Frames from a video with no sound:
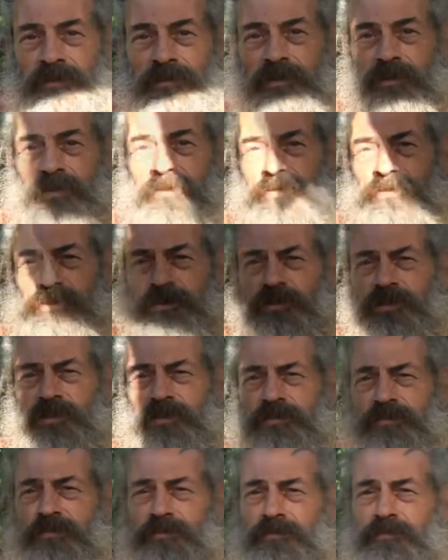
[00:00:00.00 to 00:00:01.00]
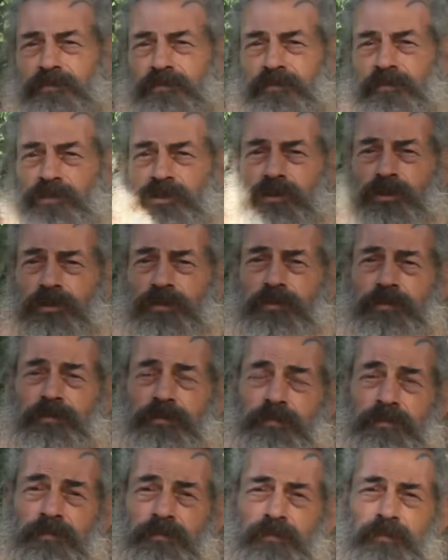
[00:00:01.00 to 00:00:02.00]
Christian, Jew,
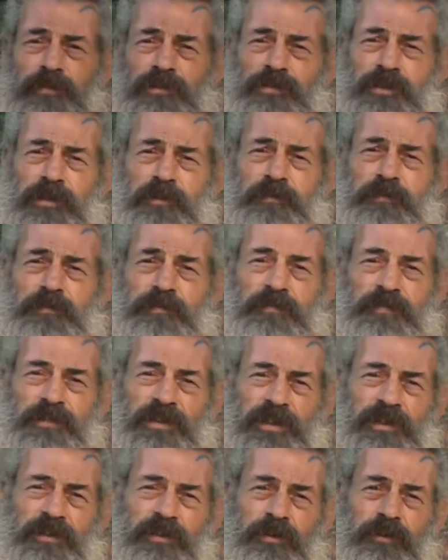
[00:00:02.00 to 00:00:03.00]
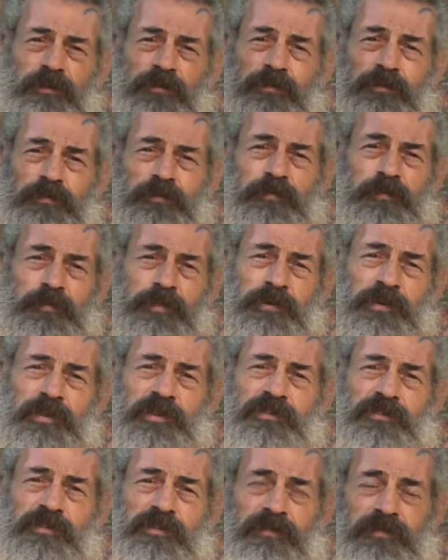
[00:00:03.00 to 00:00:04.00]
Muslim, Hindu,
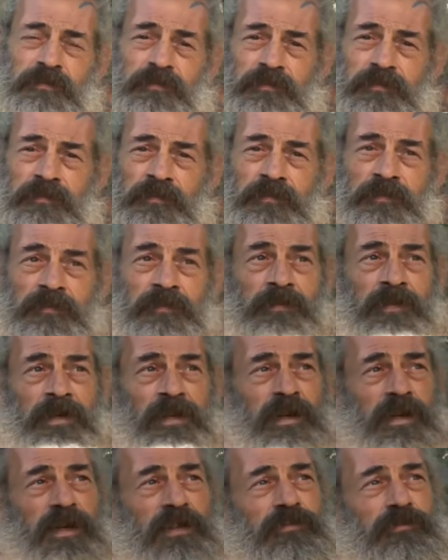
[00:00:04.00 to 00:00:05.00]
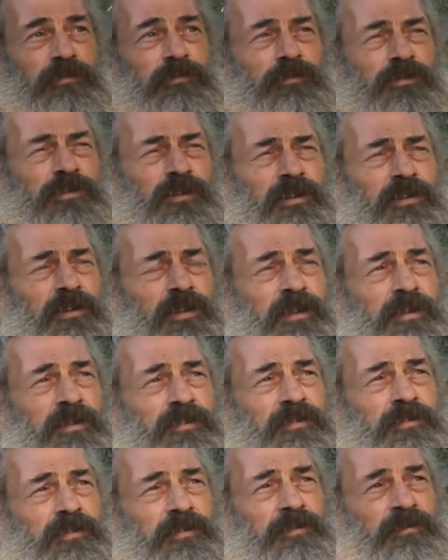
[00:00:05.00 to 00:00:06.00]
Buddhist,
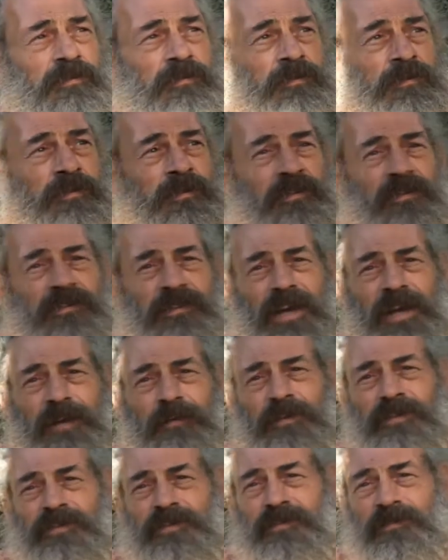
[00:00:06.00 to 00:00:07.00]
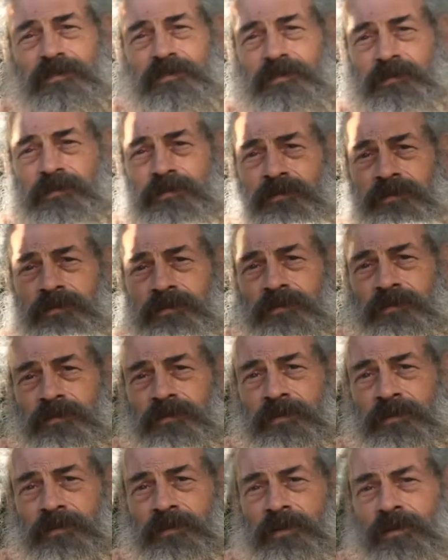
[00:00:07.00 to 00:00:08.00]
Astro-Zionist, Taoist,
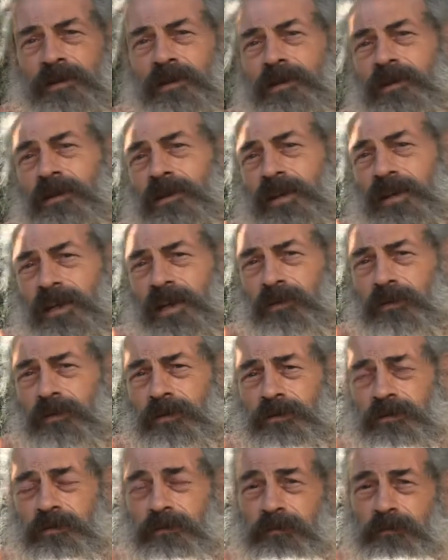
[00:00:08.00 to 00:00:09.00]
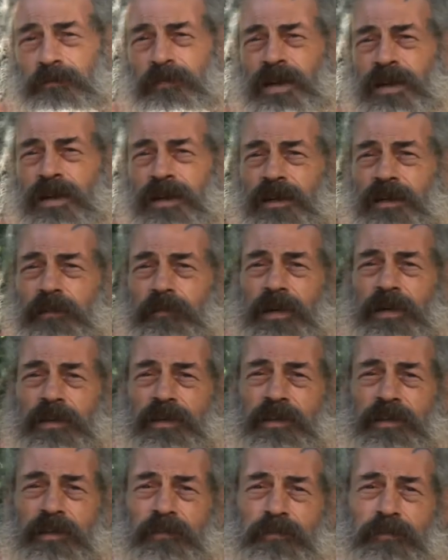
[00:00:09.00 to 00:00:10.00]
oh they go on, many
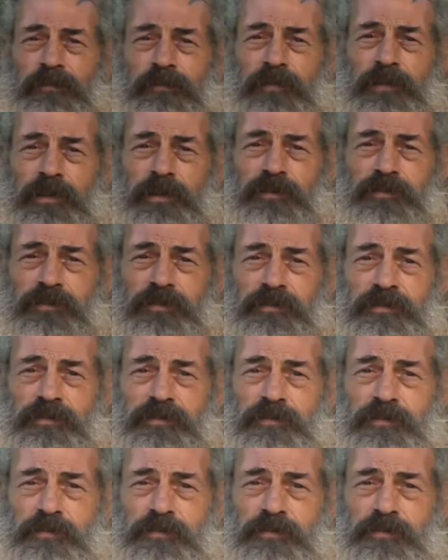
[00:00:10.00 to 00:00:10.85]
many different religions